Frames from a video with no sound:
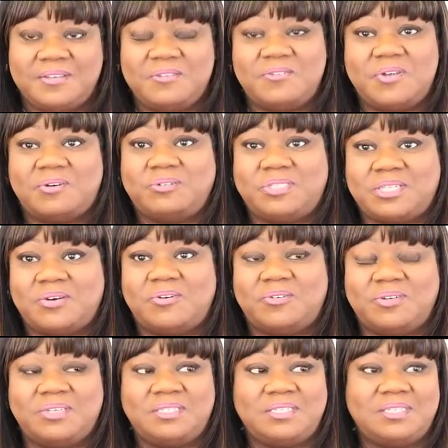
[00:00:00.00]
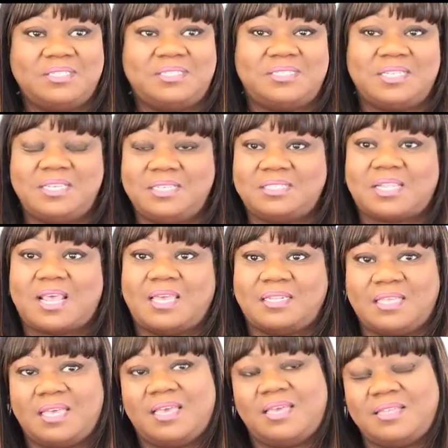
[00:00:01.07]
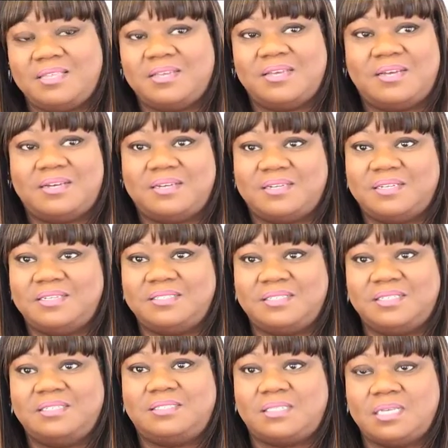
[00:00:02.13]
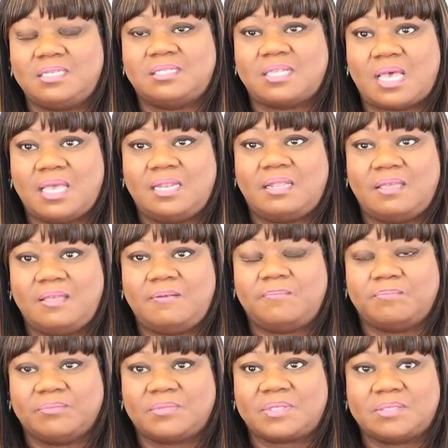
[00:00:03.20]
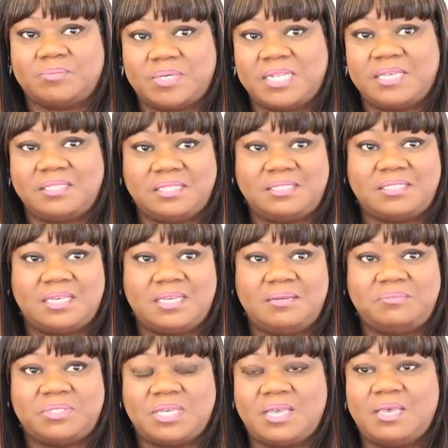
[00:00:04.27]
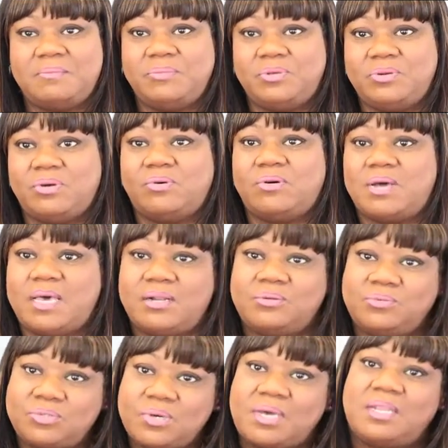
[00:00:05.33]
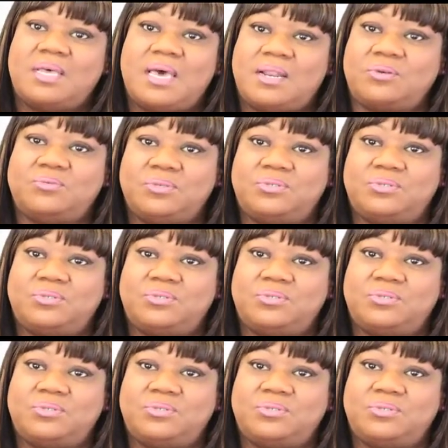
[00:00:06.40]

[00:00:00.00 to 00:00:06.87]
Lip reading: You know, so it's things like that. Yeah, it's exciting, but at the same time, you know, I don't